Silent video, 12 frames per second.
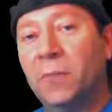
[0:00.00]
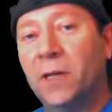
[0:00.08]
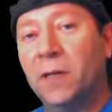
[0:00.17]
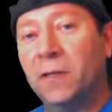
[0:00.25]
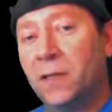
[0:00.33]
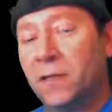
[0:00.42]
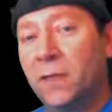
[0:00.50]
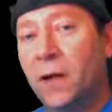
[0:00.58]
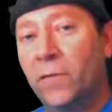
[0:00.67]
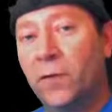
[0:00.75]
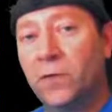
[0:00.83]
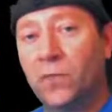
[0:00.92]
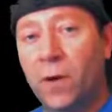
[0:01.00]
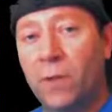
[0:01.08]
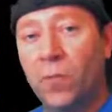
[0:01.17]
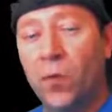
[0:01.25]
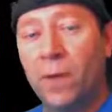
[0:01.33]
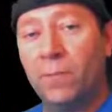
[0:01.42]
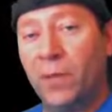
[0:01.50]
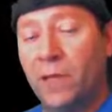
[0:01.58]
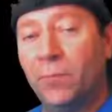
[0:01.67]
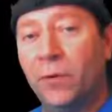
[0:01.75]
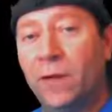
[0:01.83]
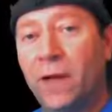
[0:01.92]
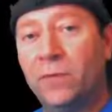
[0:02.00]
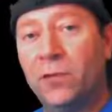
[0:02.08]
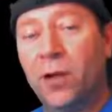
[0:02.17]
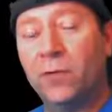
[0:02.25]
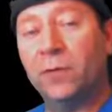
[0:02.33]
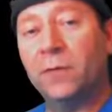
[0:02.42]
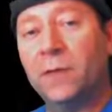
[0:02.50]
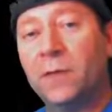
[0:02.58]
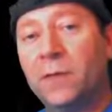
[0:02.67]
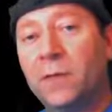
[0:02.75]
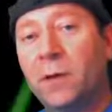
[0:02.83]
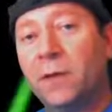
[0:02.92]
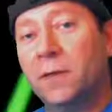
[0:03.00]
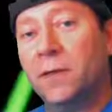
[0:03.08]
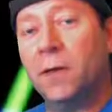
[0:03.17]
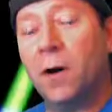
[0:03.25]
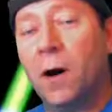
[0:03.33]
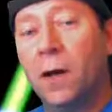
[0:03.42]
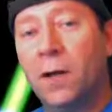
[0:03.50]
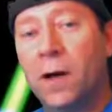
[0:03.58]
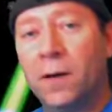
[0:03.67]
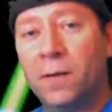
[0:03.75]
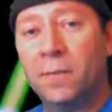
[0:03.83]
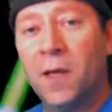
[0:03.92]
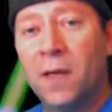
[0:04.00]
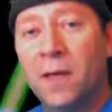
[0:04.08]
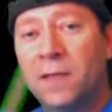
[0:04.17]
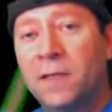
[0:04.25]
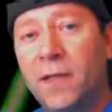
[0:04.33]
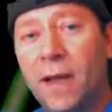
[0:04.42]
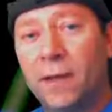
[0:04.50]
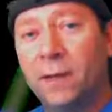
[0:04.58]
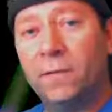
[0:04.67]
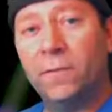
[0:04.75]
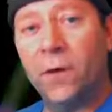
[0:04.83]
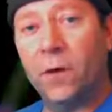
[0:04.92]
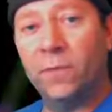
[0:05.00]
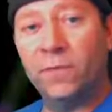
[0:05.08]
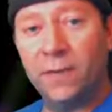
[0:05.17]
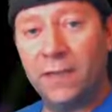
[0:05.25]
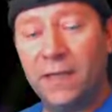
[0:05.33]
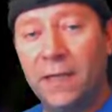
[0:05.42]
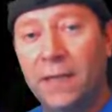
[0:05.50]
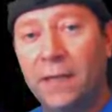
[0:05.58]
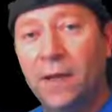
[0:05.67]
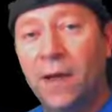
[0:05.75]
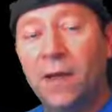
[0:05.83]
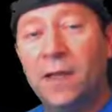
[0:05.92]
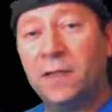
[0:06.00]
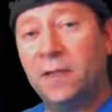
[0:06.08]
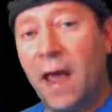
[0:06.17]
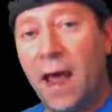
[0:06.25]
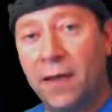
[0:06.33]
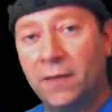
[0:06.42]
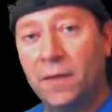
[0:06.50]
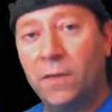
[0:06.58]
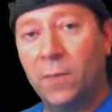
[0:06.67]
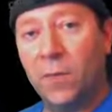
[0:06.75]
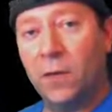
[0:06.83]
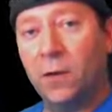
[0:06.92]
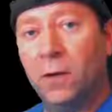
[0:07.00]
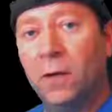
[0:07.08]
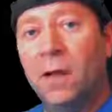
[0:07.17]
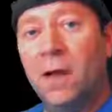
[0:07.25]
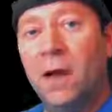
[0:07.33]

because it suffers from what people have generally started to call second film fatigue. It sags in the middle.